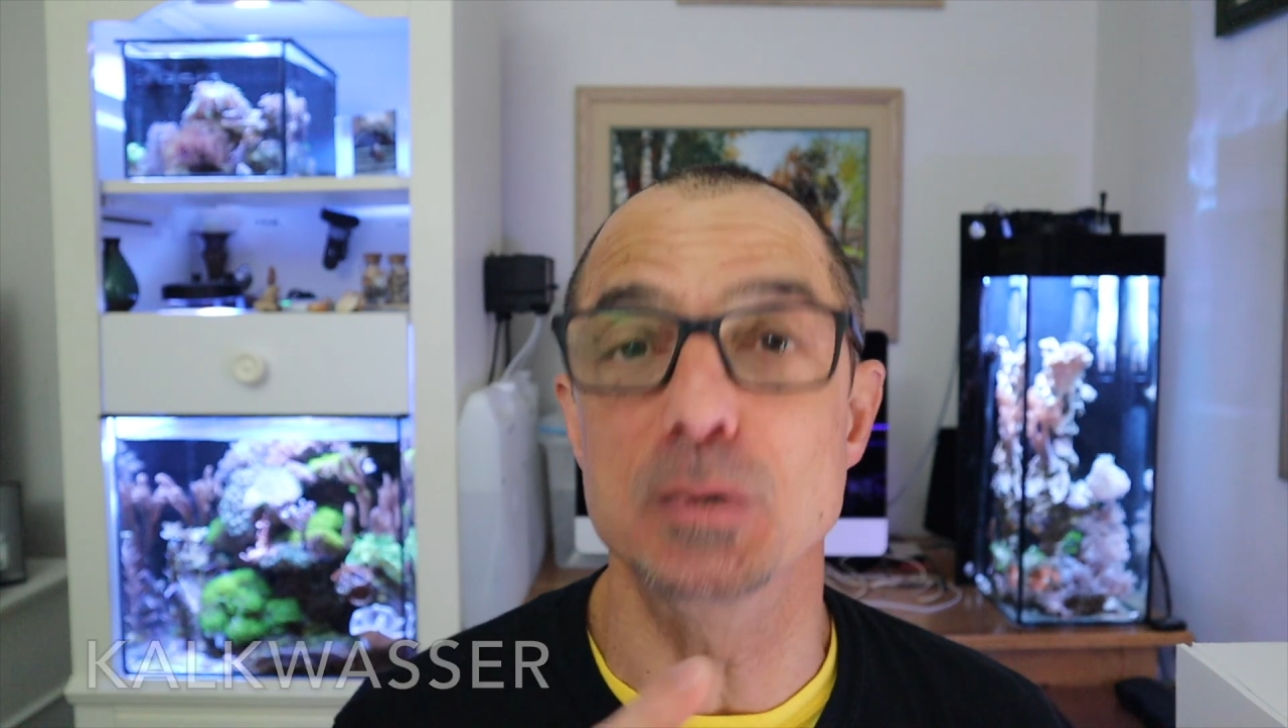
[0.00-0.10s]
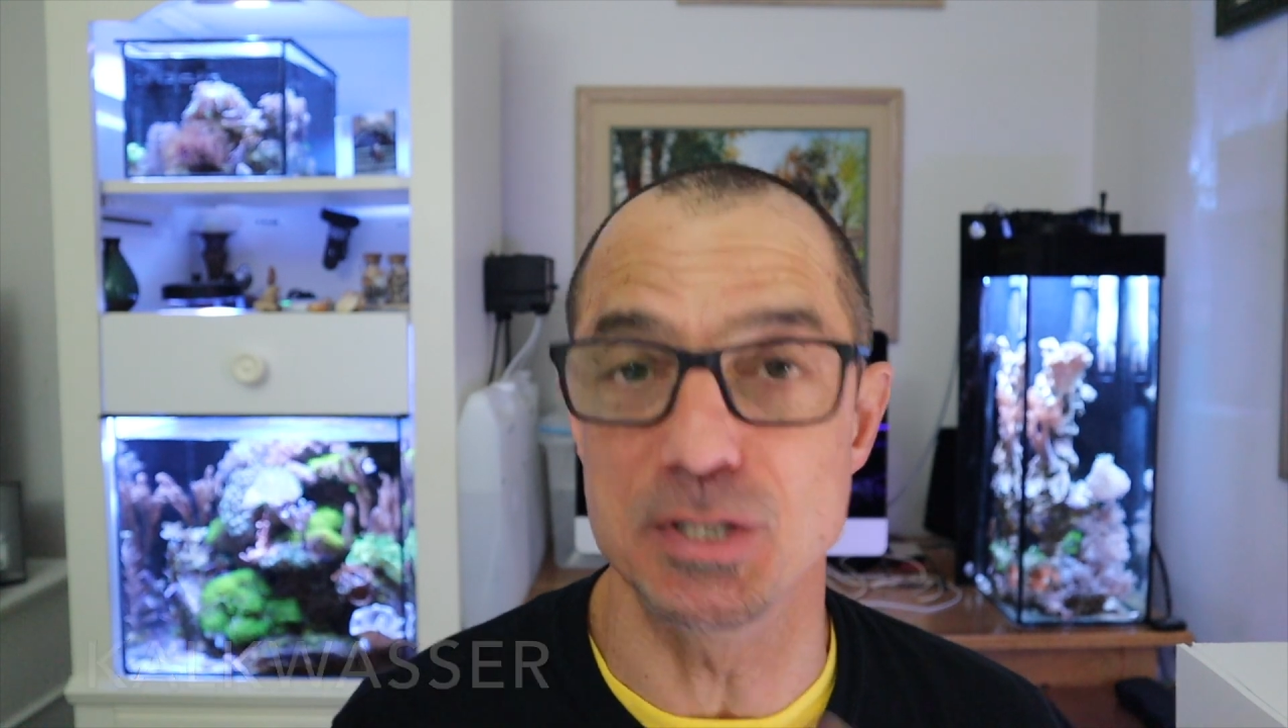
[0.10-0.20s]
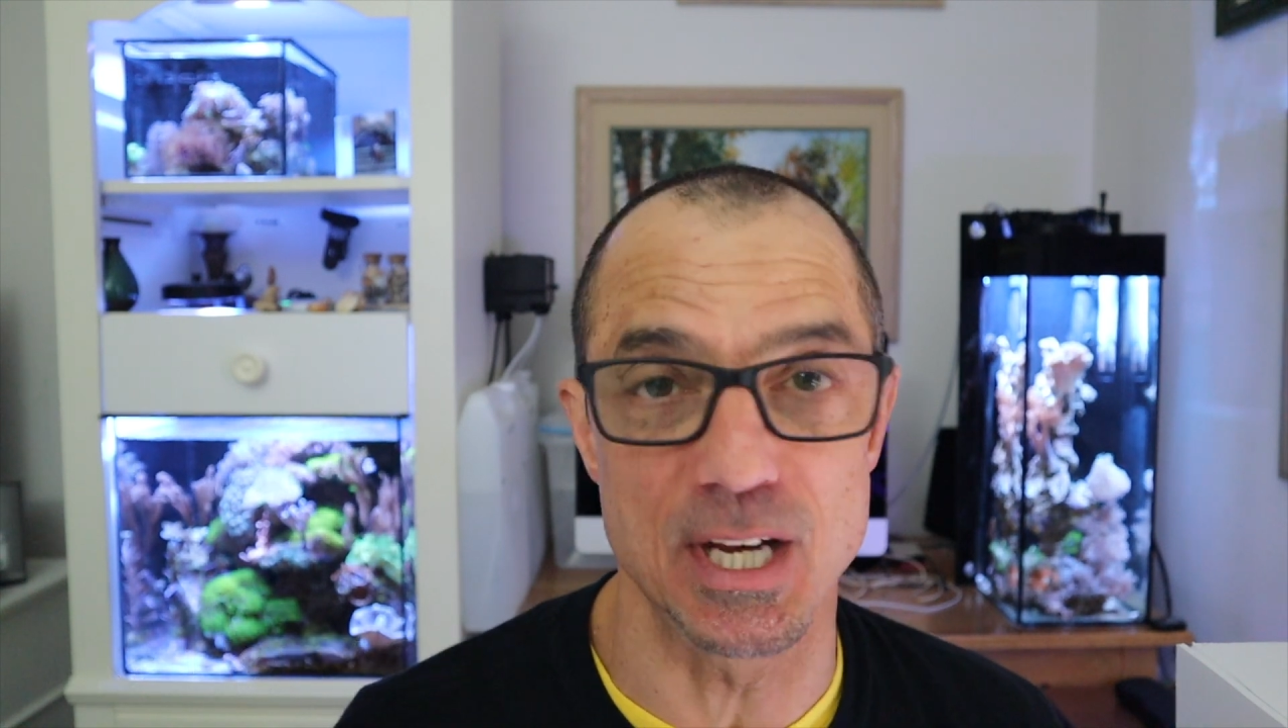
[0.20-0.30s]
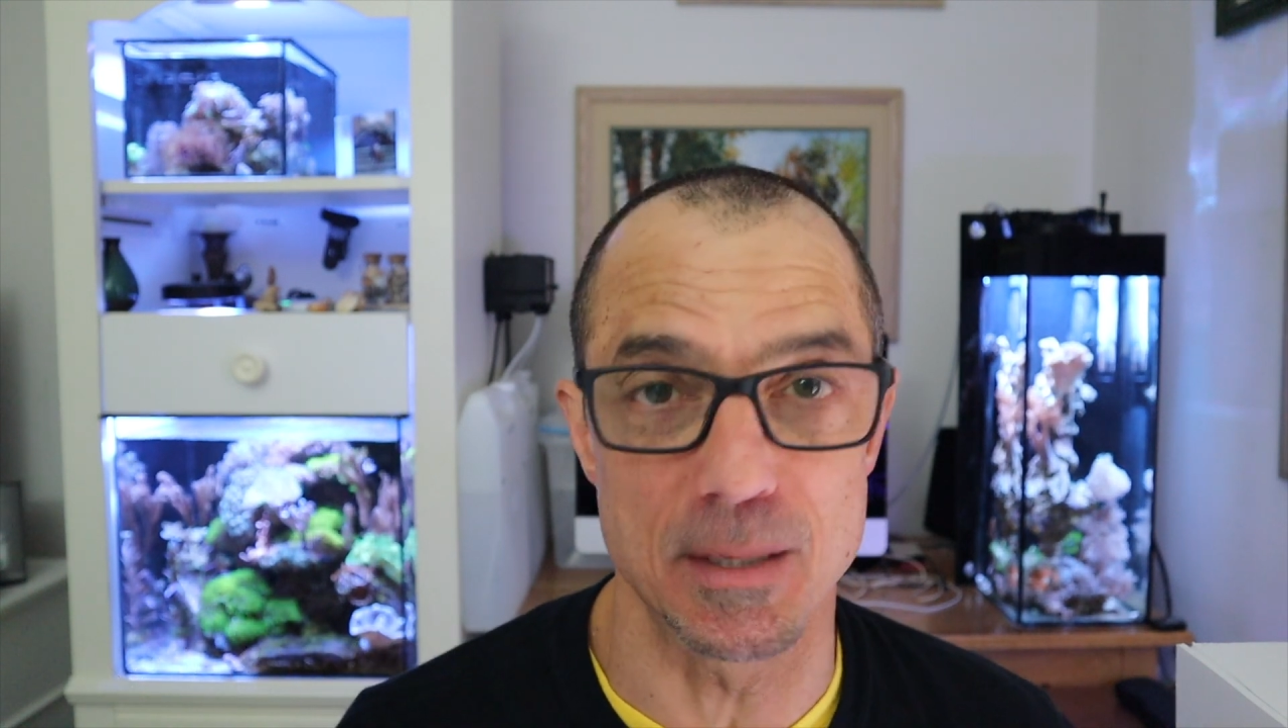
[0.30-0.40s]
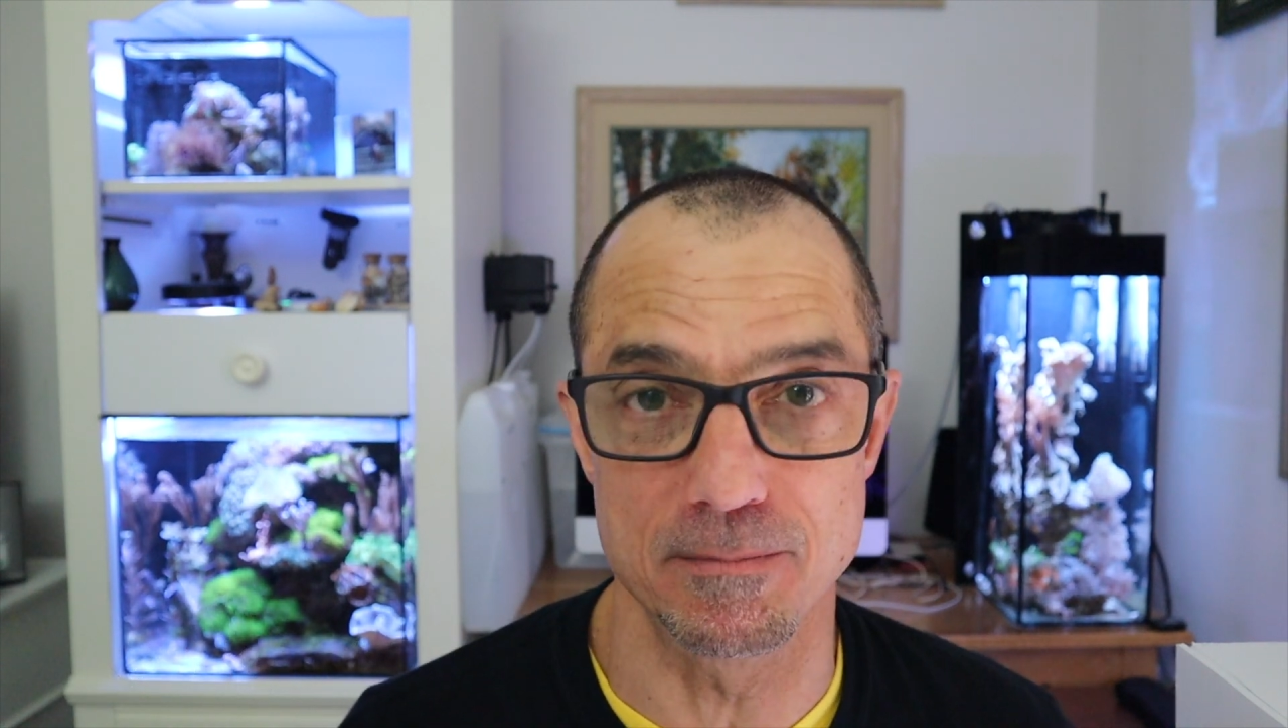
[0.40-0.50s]

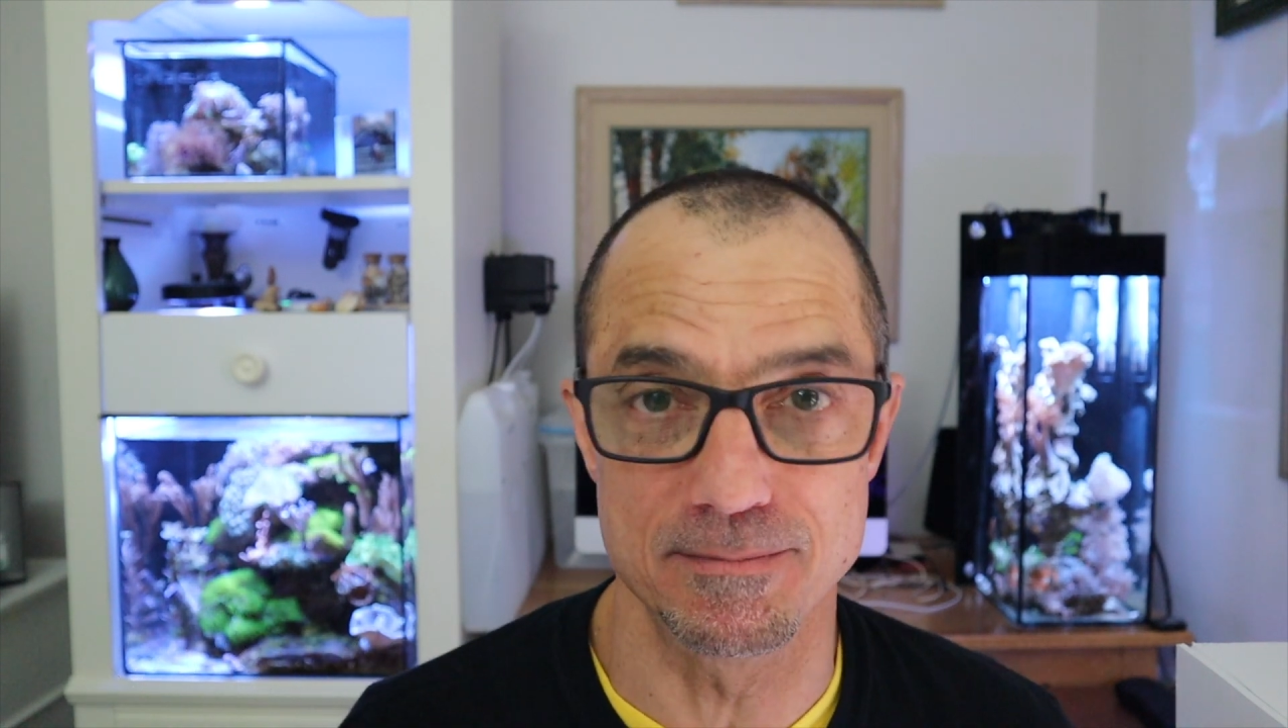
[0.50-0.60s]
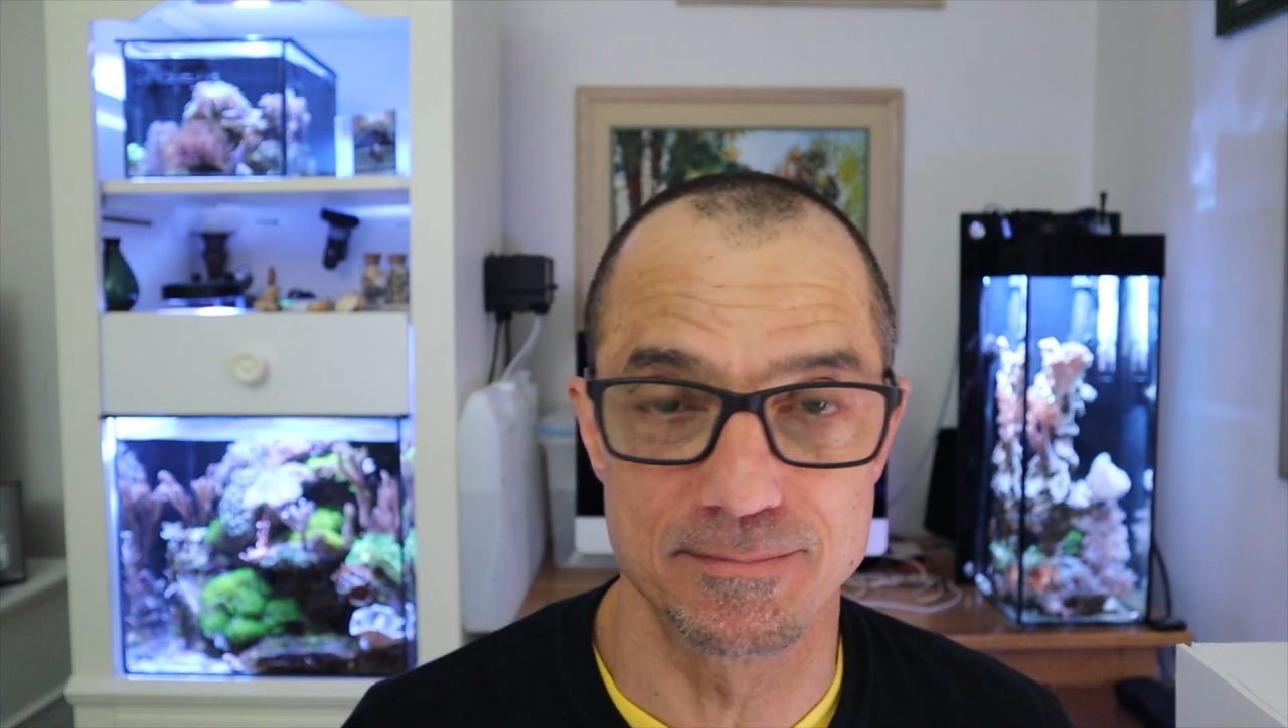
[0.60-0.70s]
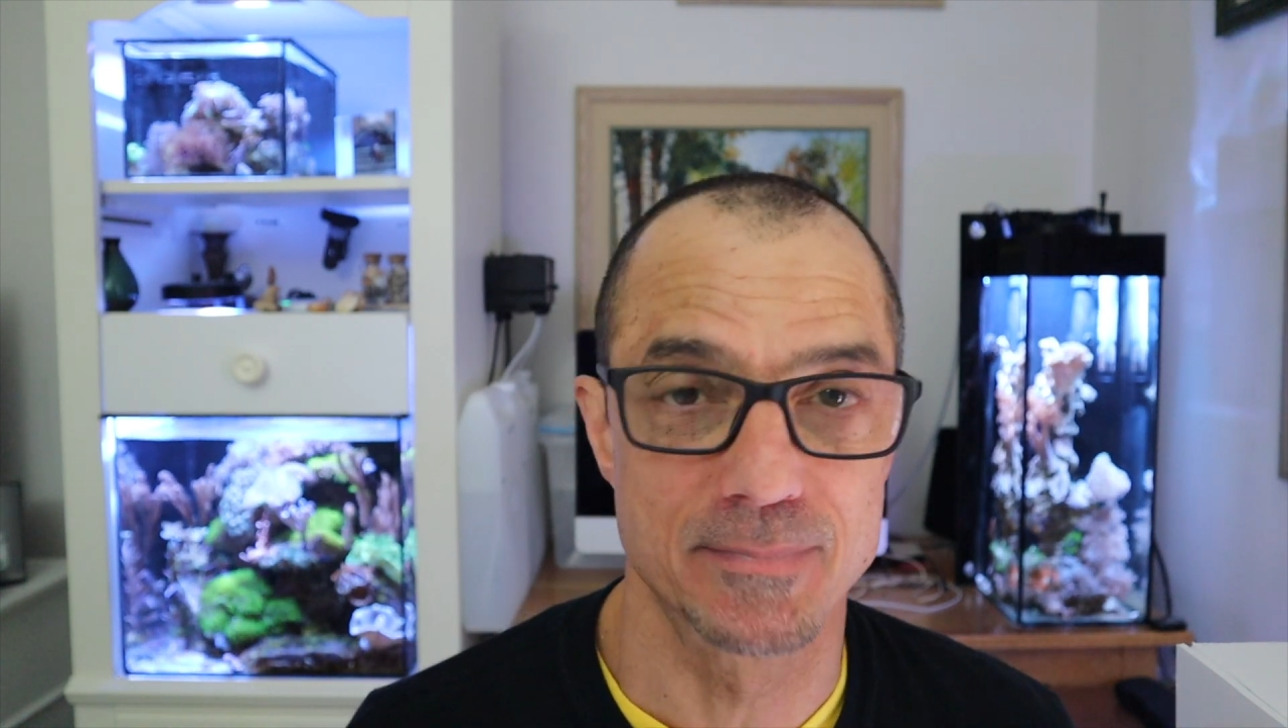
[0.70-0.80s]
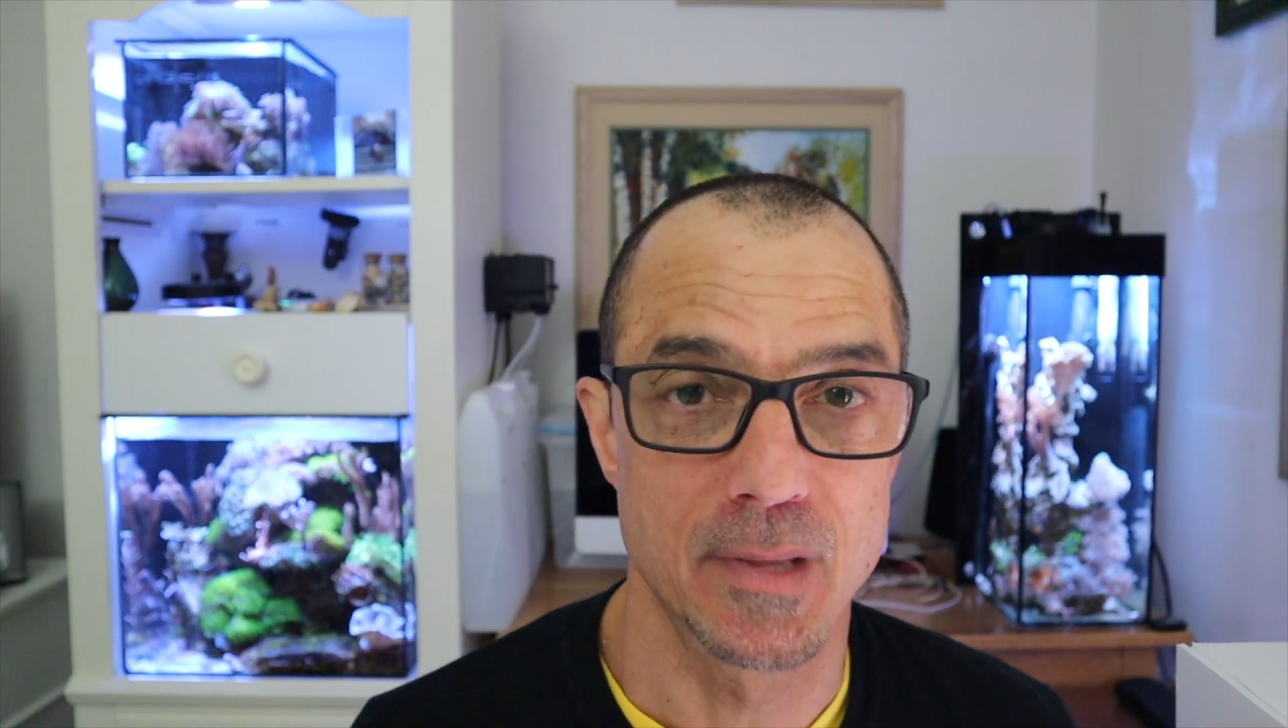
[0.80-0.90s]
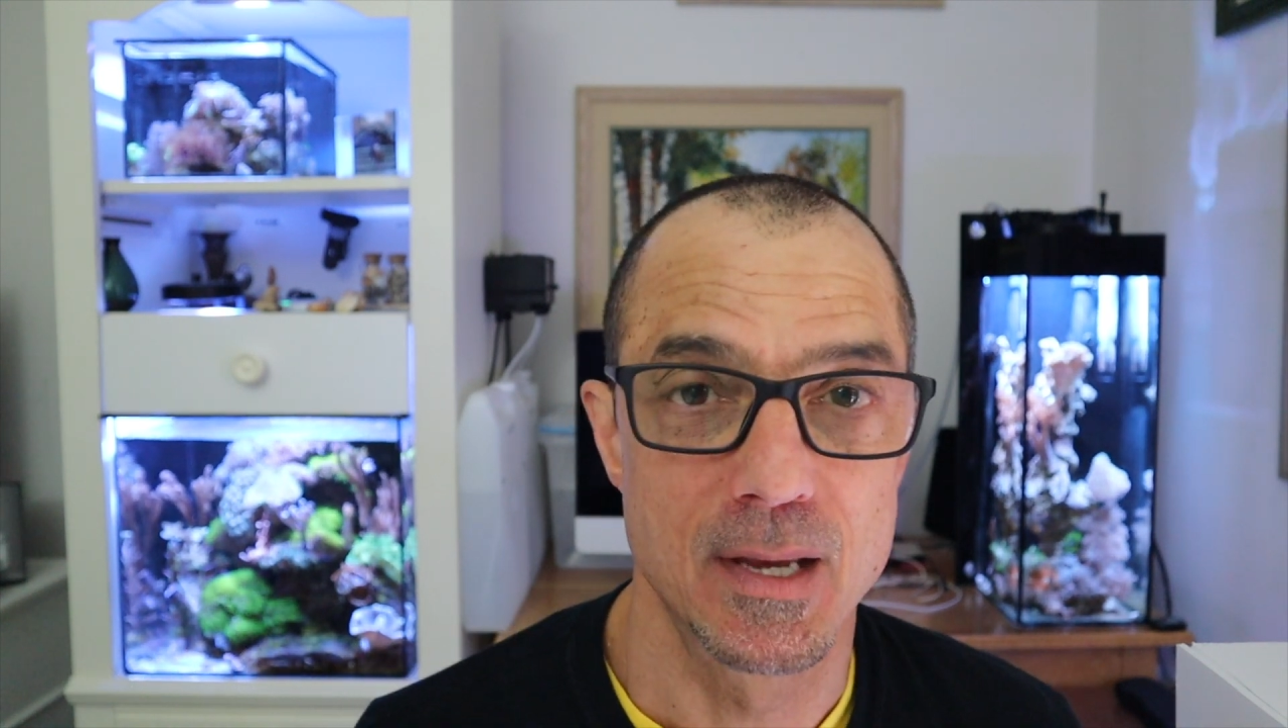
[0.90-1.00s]
Jim,